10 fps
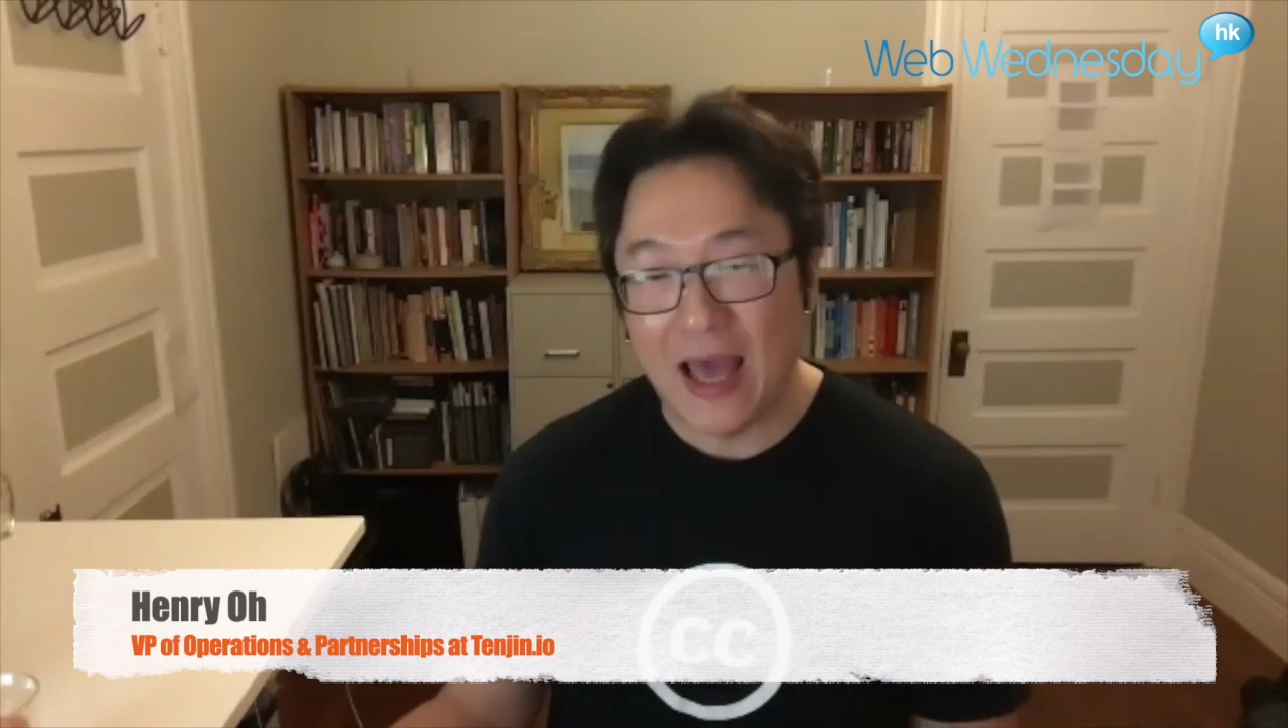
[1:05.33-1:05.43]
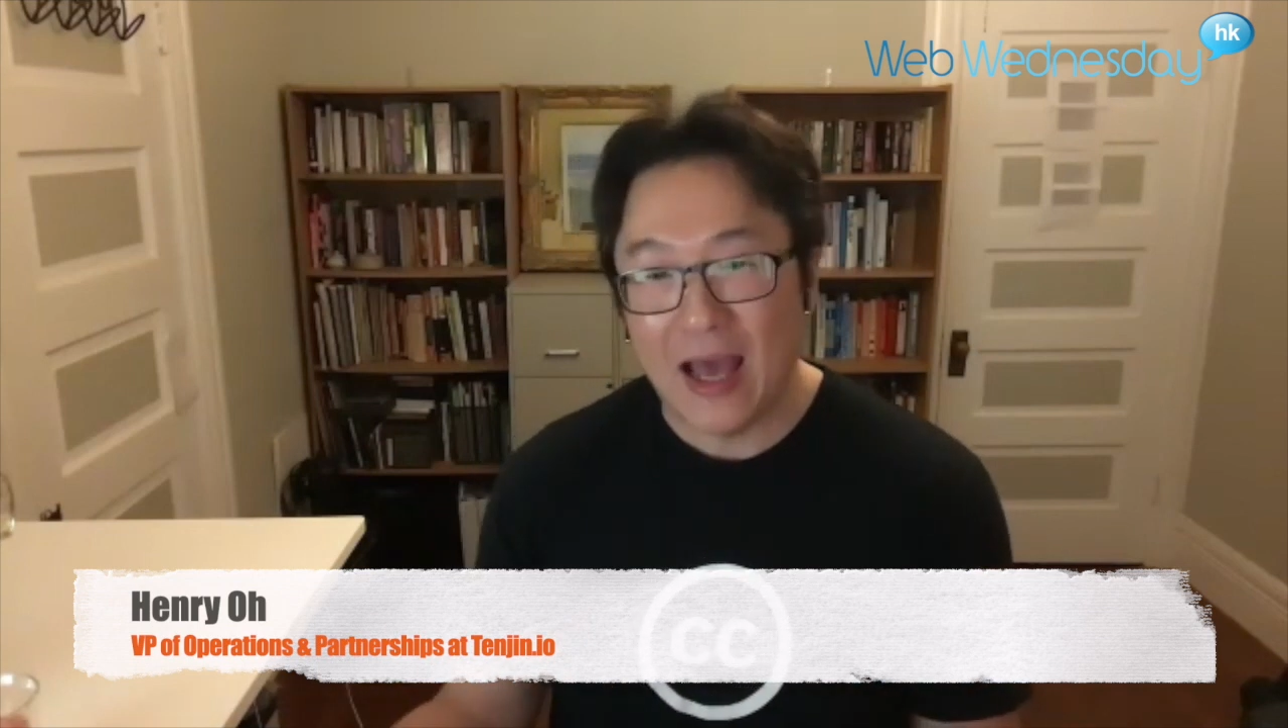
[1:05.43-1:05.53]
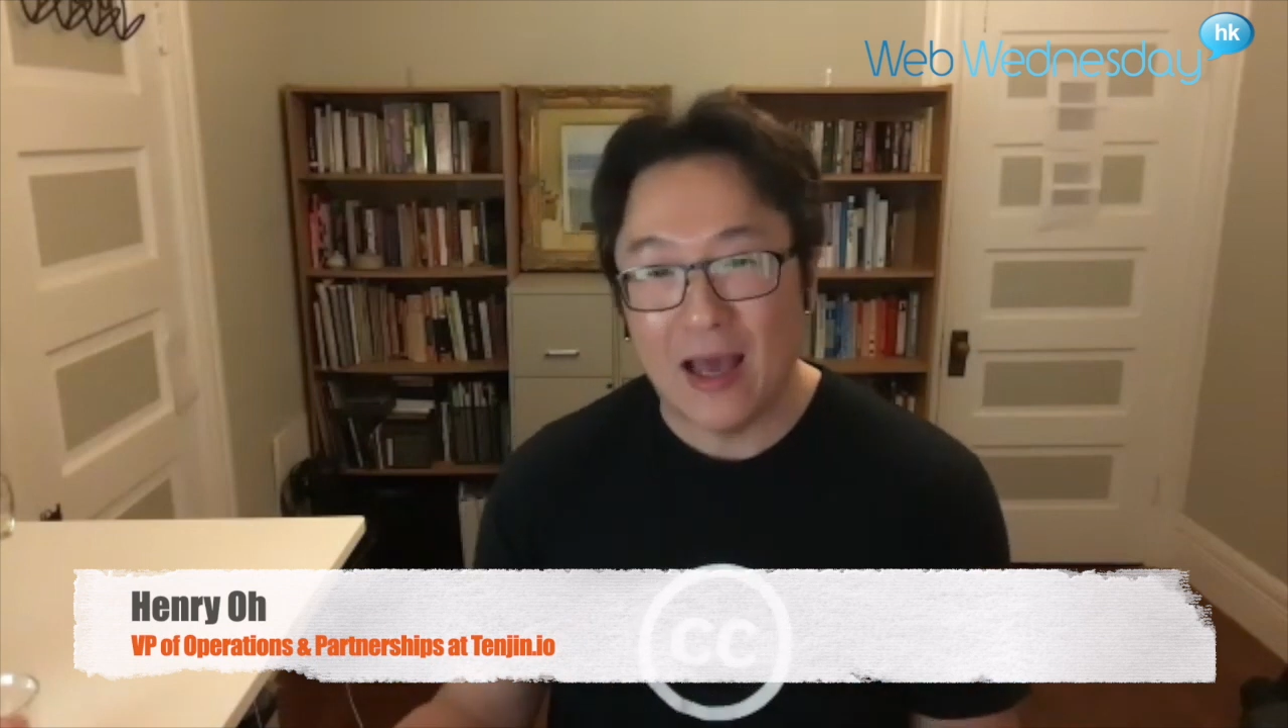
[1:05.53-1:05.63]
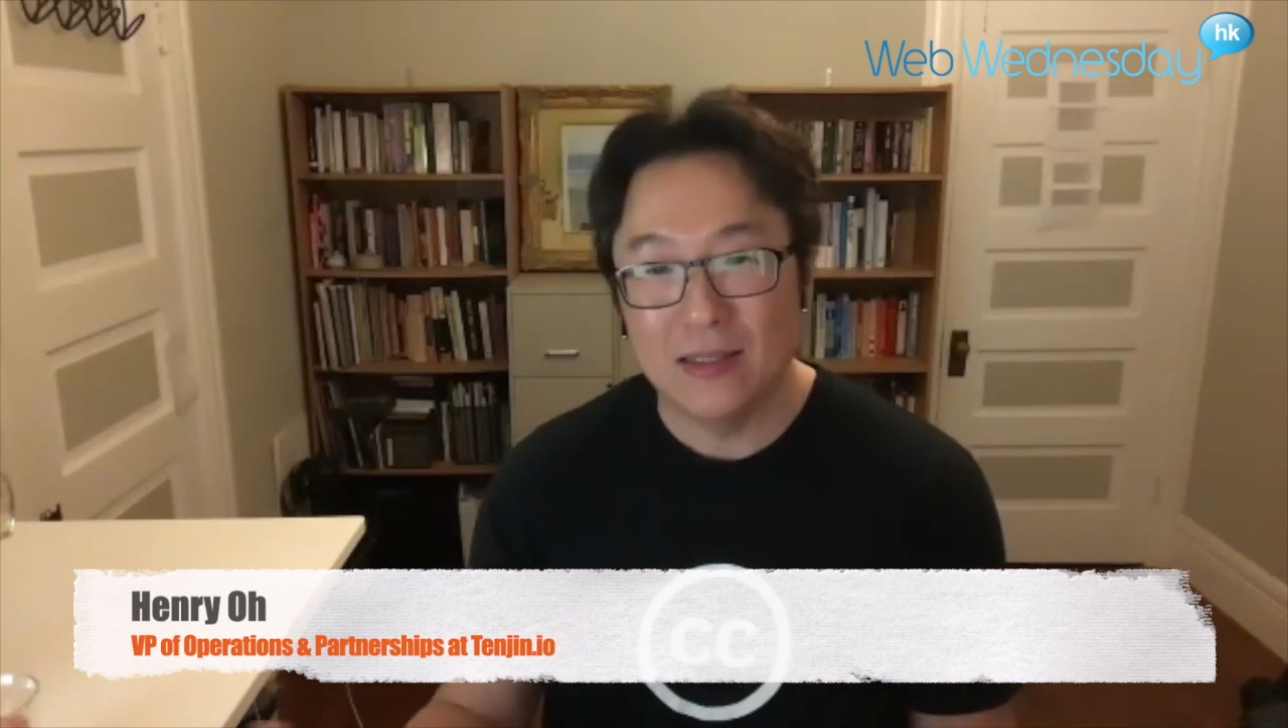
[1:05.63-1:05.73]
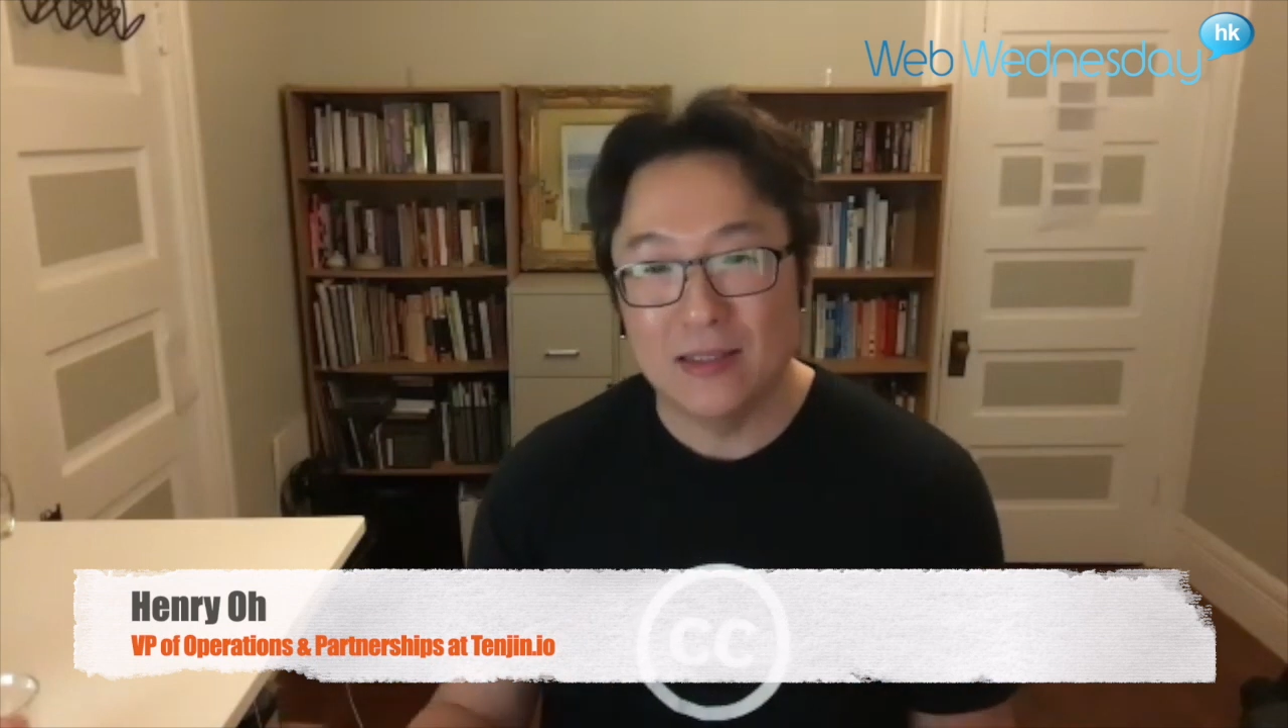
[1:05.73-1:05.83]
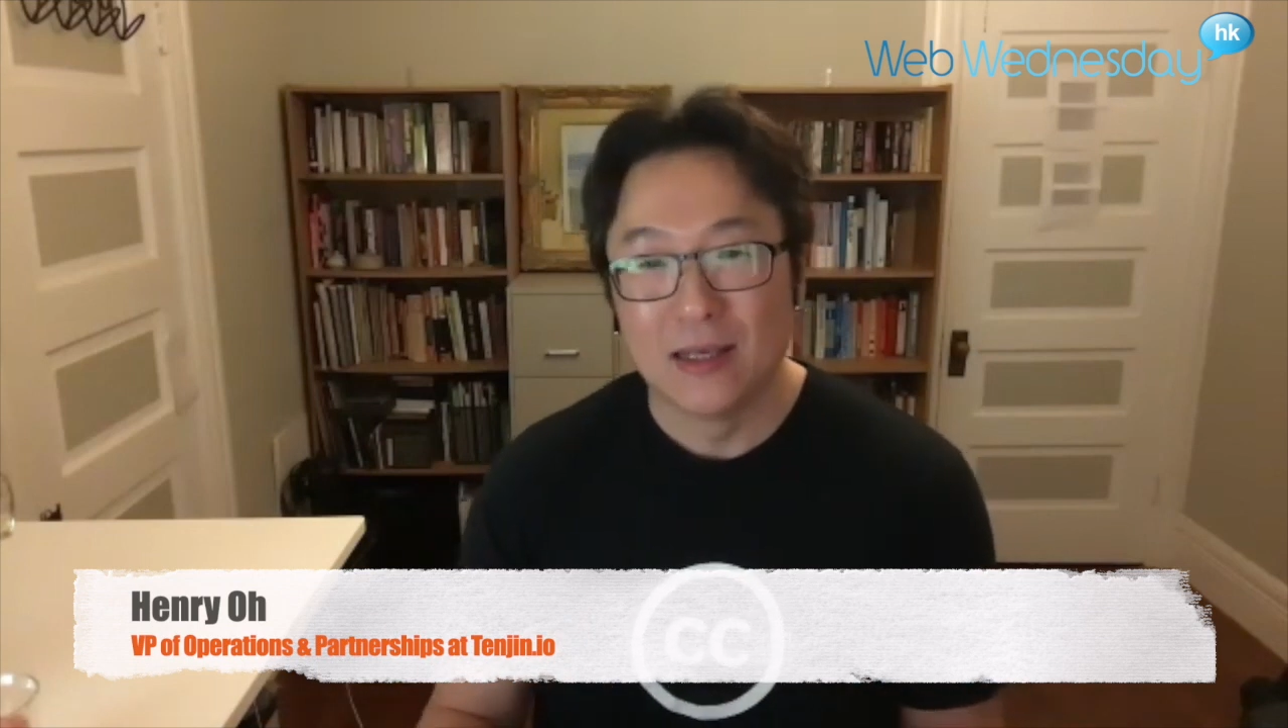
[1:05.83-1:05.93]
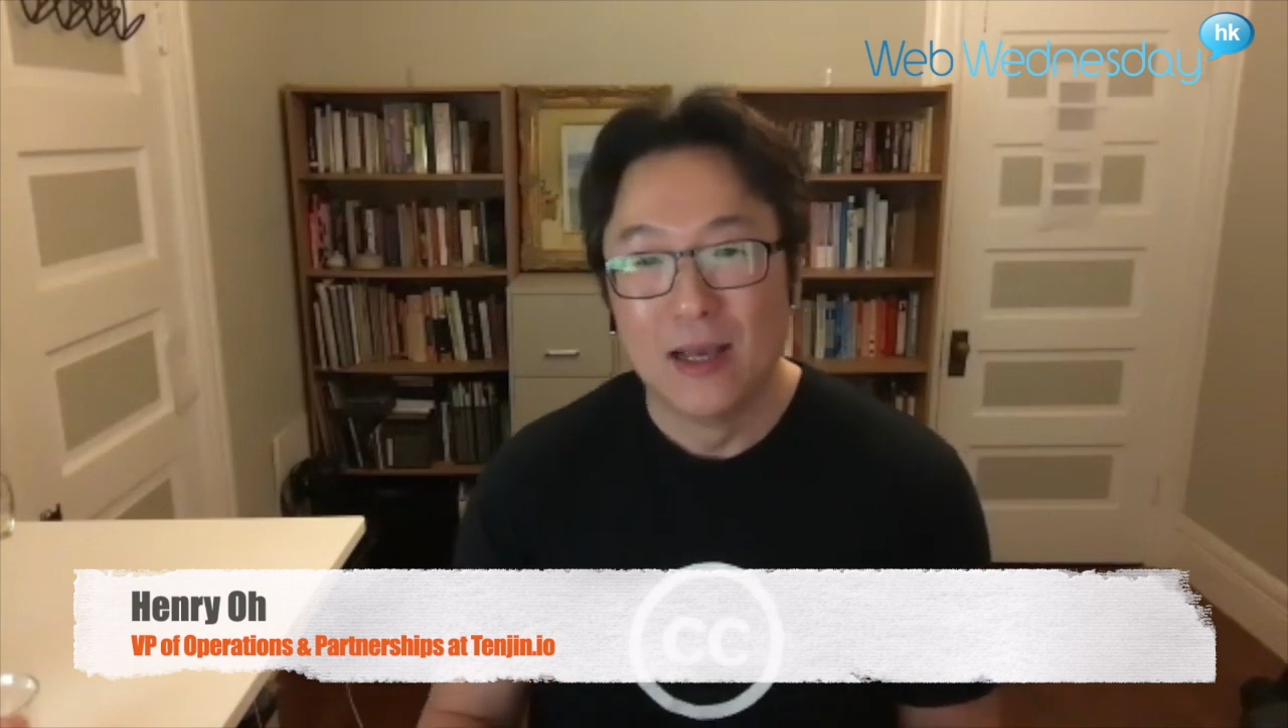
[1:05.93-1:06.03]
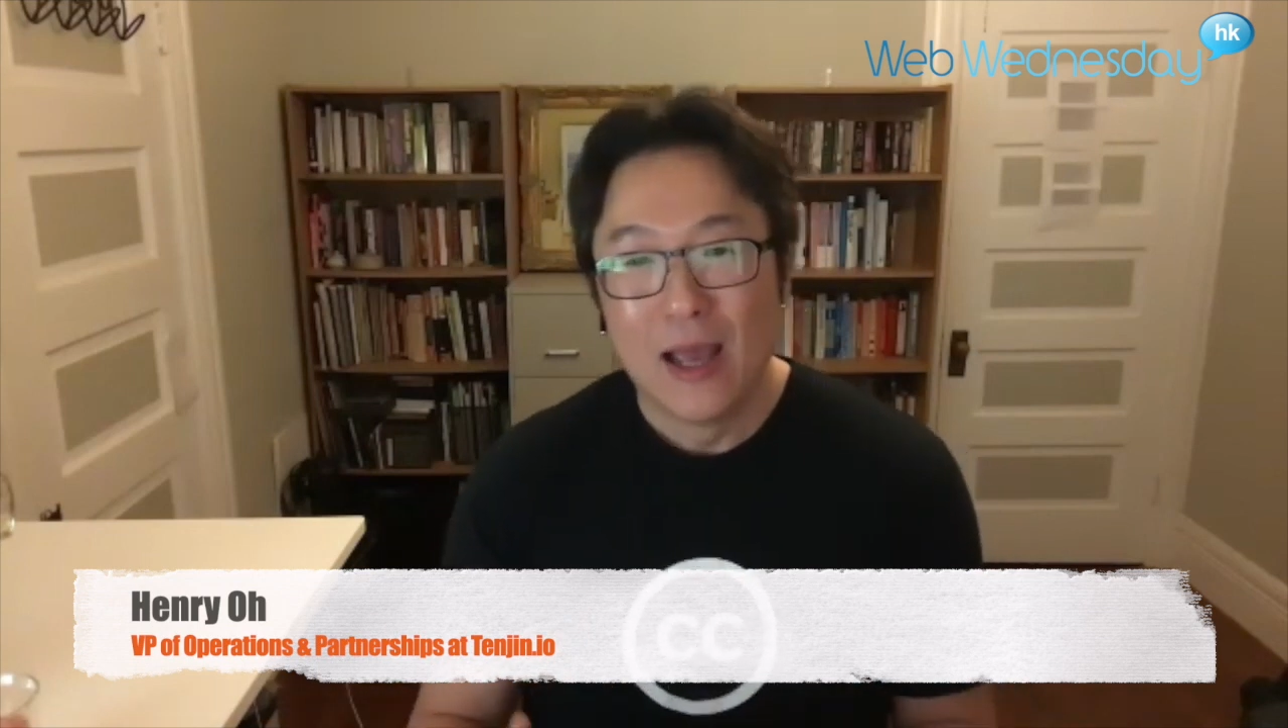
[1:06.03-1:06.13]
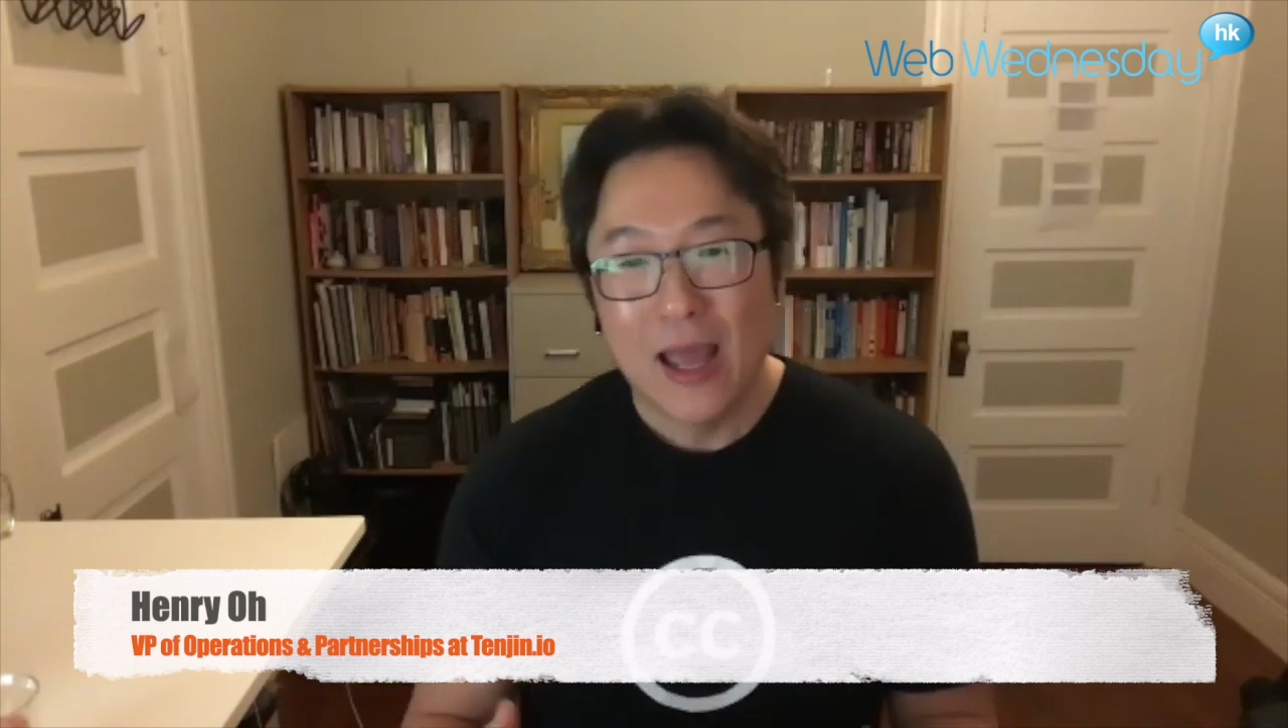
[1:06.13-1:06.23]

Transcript: ads.